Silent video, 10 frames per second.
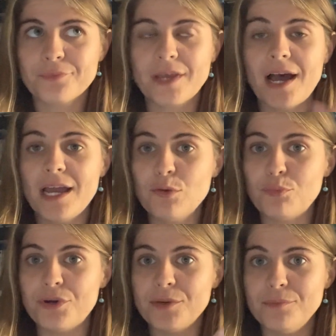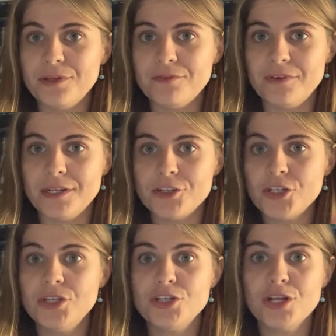hybrid between
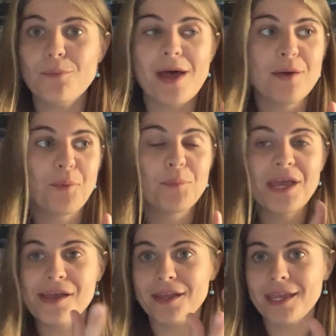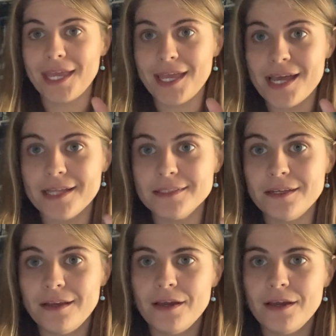Chitty Chitty Bang Bang and